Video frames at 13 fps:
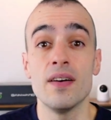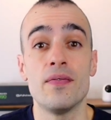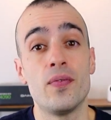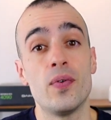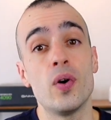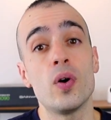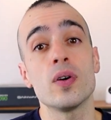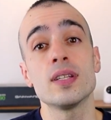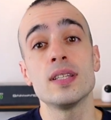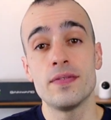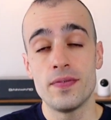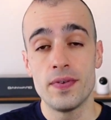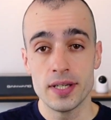For
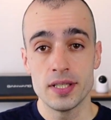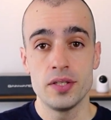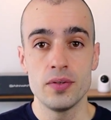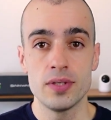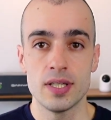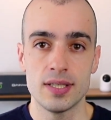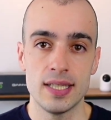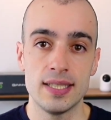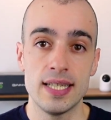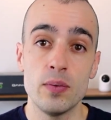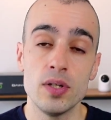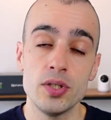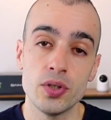the first users that they
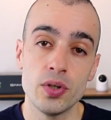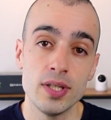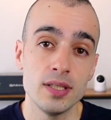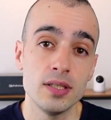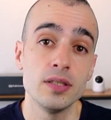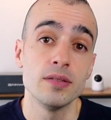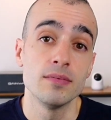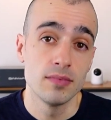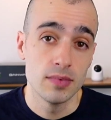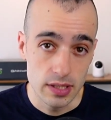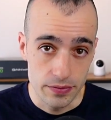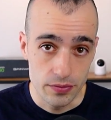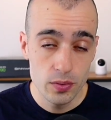will join,
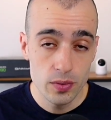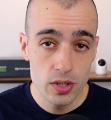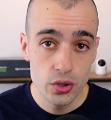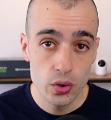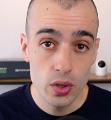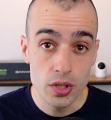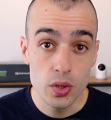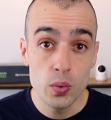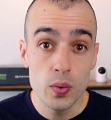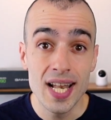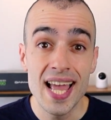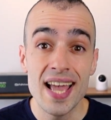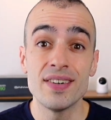if you will join, you
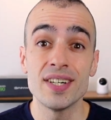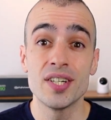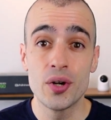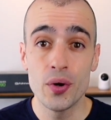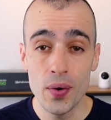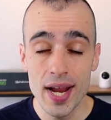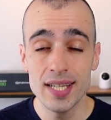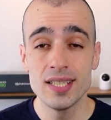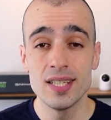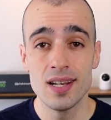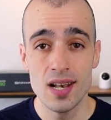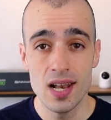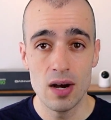will have a
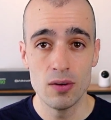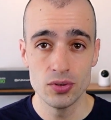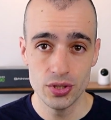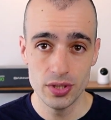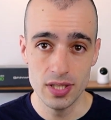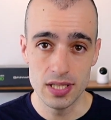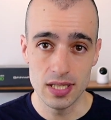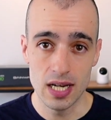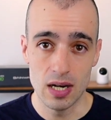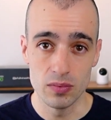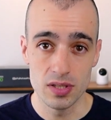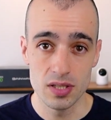great launch discount.